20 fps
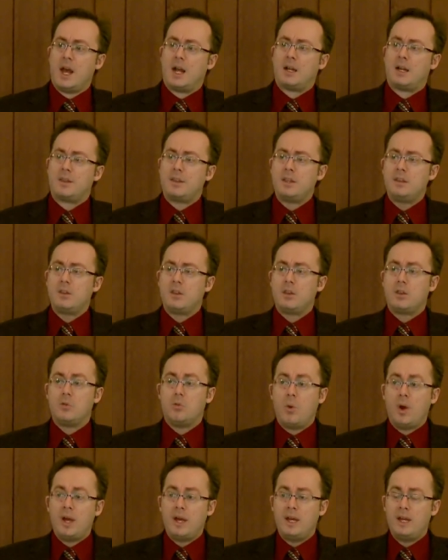And I think that the
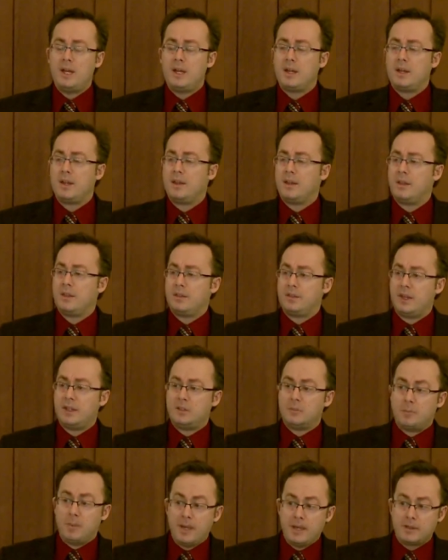way they
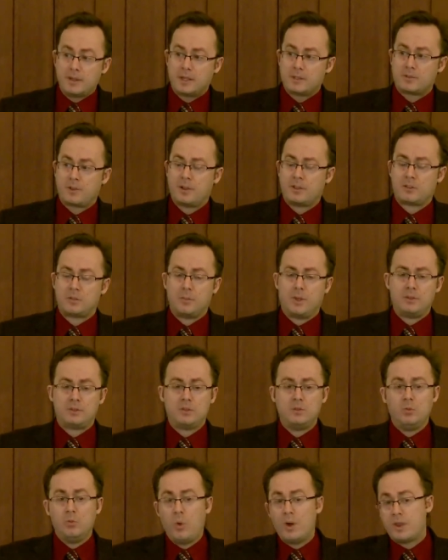depict that
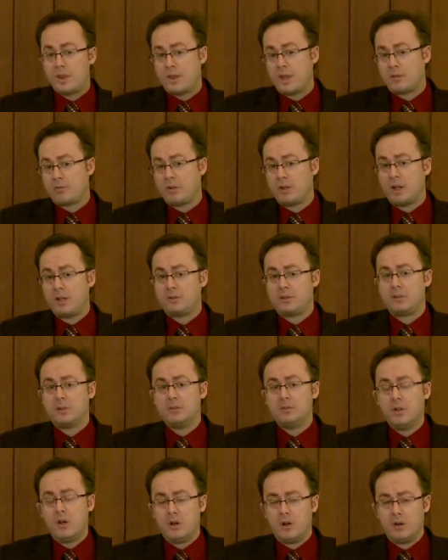transformation, whether they realize it
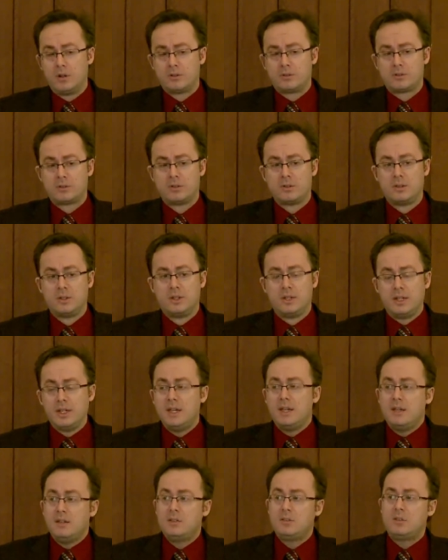or not,
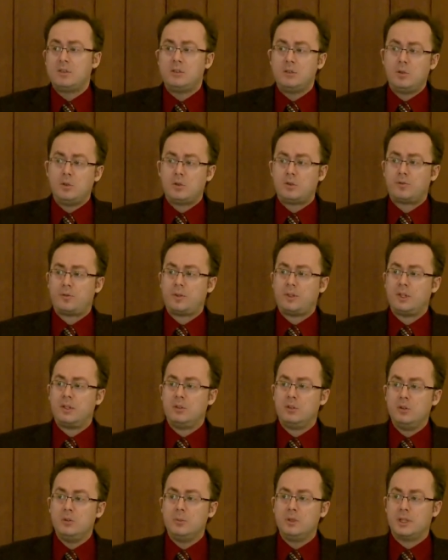is usefully
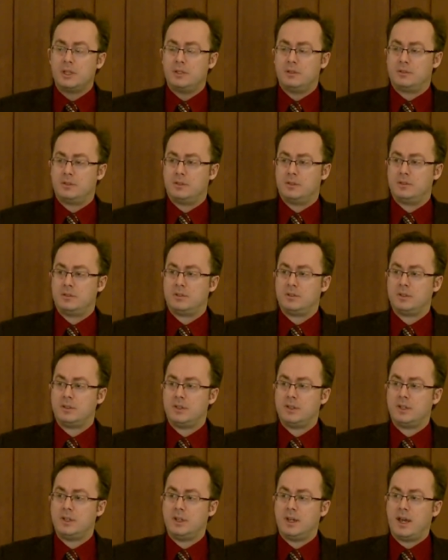illuminated
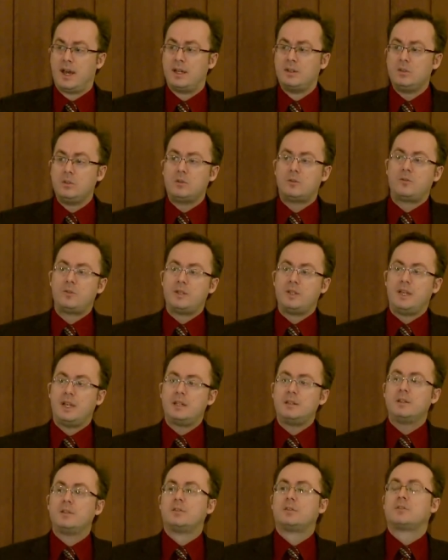and usefully
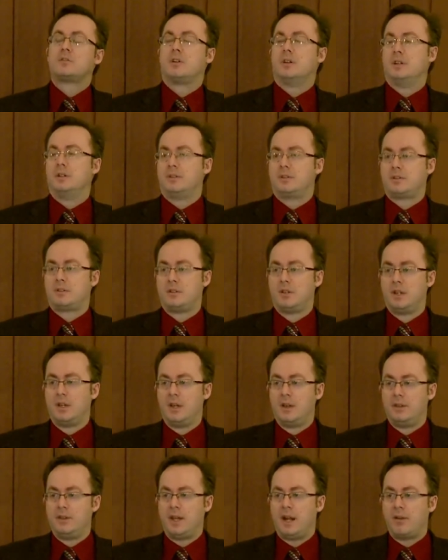illustrates
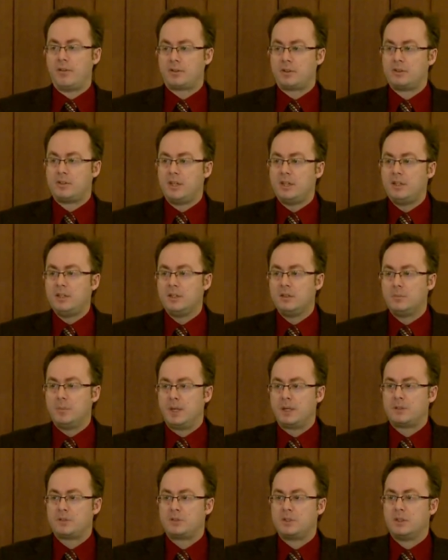the Aristotelian
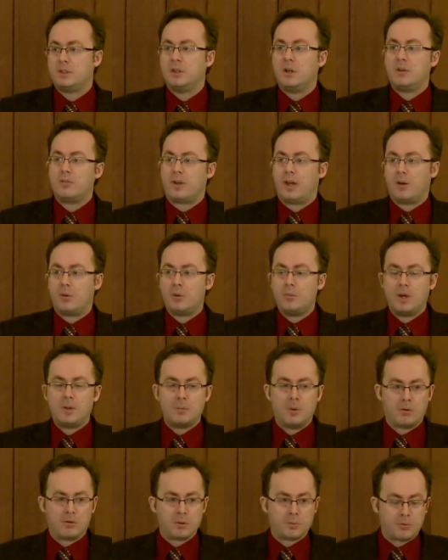picture of how we
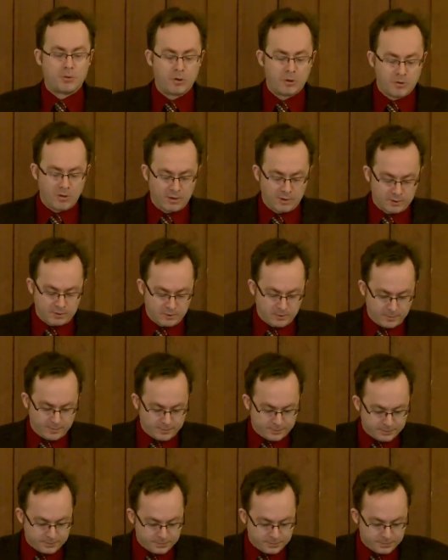make moral progress.